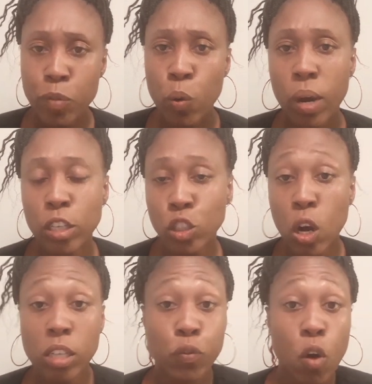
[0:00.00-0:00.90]
Well,
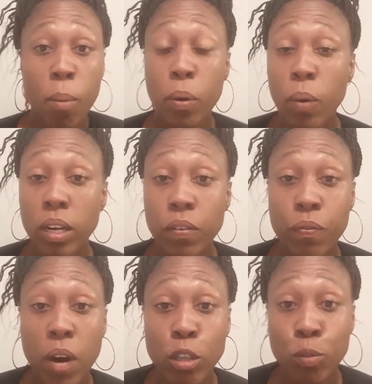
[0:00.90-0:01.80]
George Foreman wasn't the
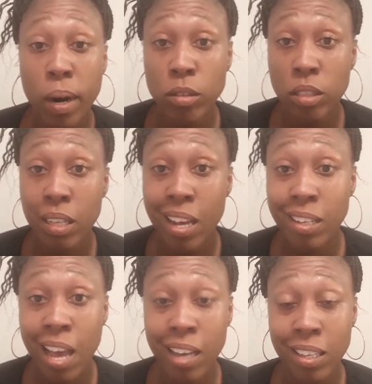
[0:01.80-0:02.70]
first person that
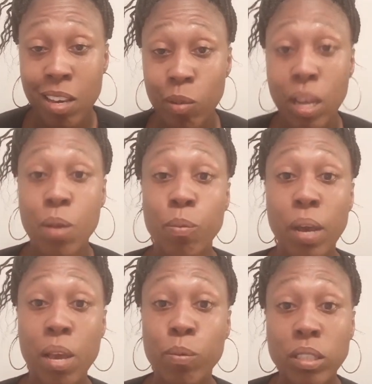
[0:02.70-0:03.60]
got killed.
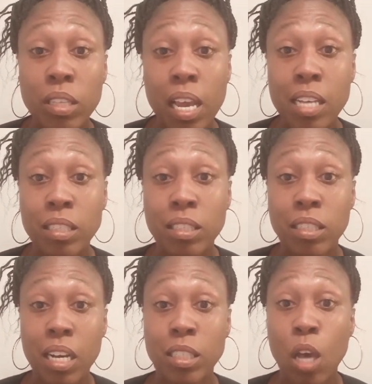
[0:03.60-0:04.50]
He's
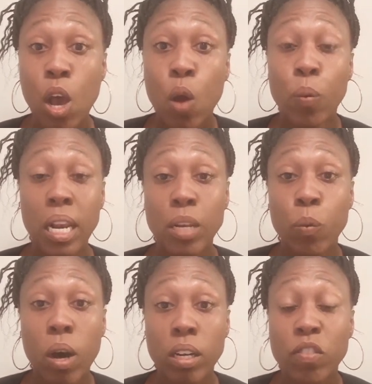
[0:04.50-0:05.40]
just really
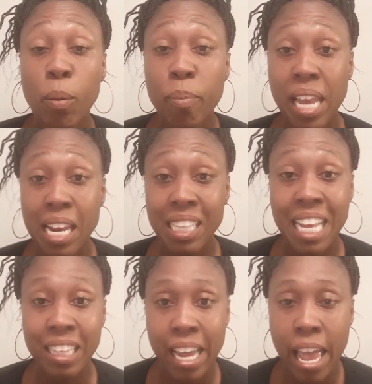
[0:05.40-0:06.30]
one of the many
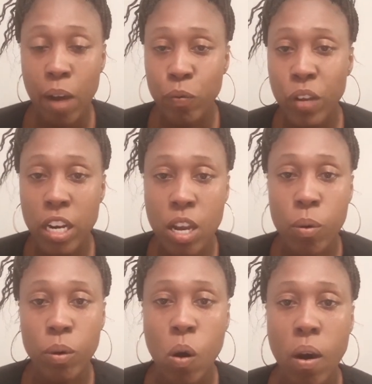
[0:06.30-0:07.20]
that they have video
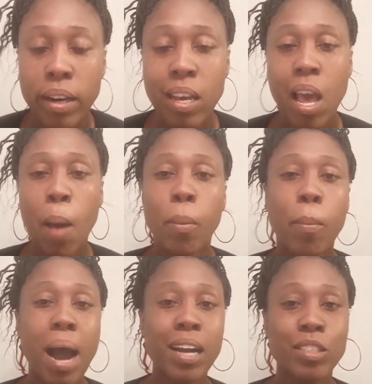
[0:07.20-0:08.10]
recorded. But
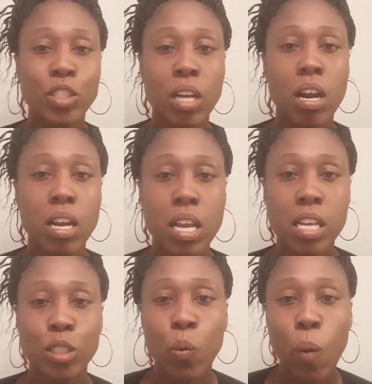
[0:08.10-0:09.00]
my concern
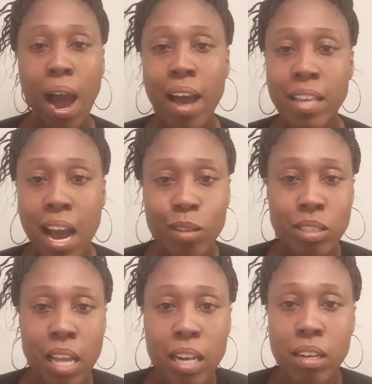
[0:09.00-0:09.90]
is, why y'all
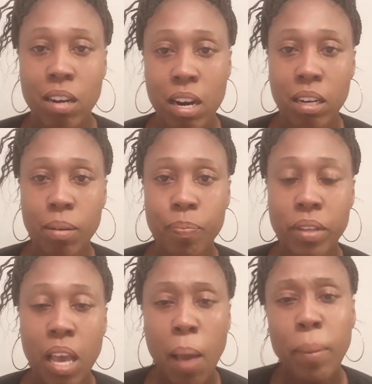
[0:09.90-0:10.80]
standing there?
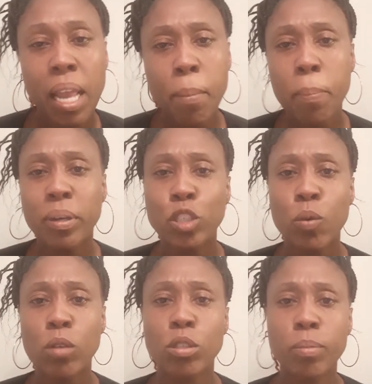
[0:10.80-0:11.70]
But let me put you
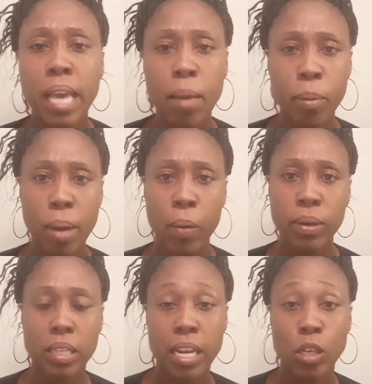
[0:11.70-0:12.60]
on some game about
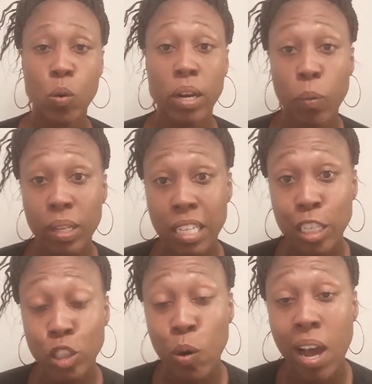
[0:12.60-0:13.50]
what they doing and what they
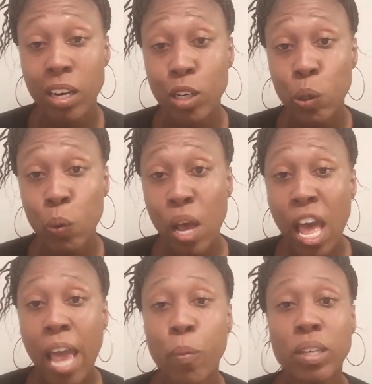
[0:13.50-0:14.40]
trying to do,
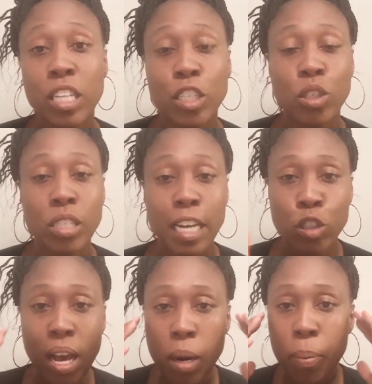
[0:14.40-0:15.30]
and what they
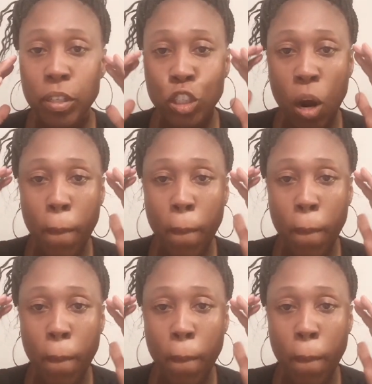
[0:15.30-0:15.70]
trying to put your